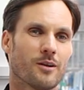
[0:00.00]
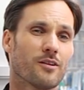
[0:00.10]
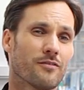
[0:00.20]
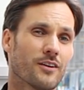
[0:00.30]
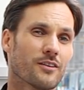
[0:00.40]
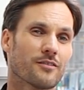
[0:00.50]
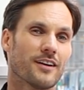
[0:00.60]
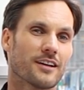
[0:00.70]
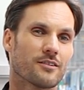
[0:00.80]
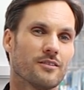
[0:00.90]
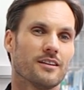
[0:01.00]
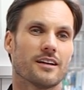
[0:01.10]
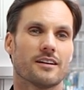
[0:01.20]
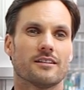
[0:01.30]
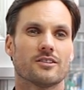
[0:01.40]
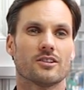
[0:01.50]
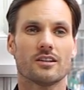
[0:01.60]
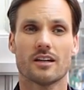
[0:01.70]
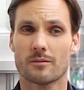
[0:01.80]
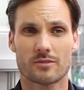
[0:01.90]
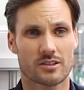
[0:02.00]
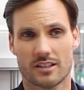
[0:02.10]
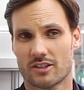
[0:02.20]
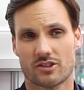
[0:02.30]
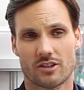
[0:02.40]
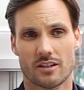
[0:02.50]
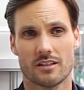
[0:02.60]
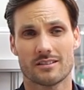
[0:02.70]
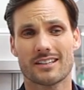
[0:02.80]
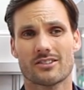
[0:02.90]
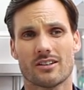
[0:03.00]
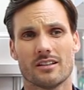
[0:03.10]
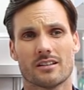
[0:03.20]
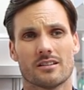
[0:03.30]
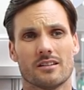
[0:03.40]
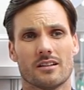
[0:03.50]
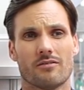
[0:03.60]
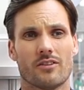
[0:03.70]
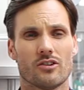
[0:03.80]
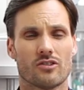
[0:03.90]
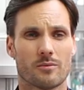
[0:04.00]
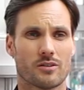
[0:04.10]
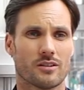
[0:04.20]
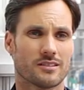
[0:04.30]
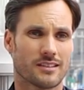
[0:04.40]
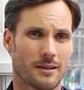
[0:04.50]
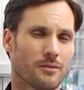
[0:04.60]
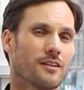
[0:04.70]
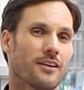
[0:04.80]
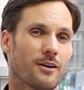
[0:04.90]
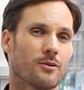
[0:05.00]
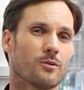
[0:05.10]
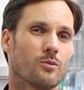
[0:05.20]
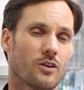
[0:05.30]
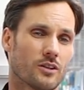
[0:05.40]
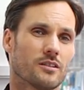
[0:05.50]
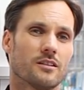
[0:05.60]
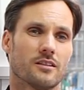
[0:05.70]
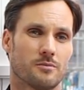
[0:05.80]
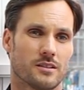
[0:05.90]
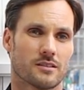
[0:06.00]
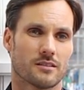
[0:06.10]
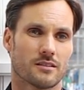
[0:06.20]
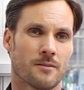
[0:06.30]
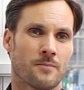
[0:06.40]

When we found the factory that helped us get started, it's actually a very typical example of how it works in this business.